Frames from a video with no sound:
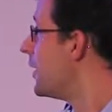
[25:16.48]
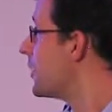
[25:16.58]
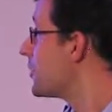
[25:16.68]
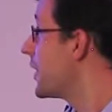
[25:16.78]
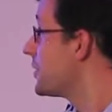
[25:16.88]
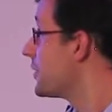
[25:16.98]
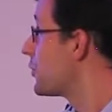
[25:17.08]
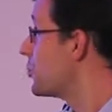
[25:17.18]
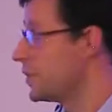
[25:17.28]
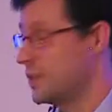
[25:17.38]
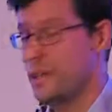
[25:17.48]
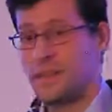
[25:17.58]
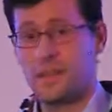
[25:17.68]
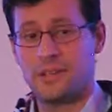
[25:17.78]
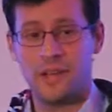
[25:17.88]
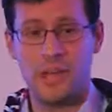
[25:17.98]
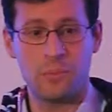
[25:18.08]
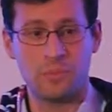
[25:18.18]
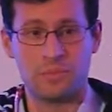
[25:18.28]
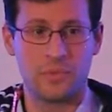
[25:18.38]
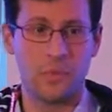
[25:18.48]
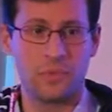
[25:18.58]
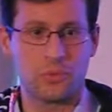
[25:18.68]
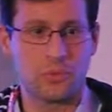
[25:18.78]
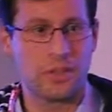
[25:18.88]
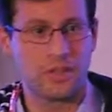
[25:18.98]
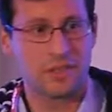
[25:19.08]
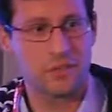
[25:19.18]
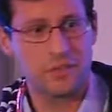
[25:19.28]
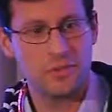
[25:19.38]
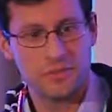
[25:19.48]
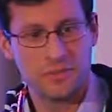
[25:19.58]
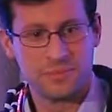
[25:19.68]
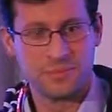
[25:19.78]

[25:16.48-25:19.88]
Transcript: So that's it for me. I'm happy to hear any questions.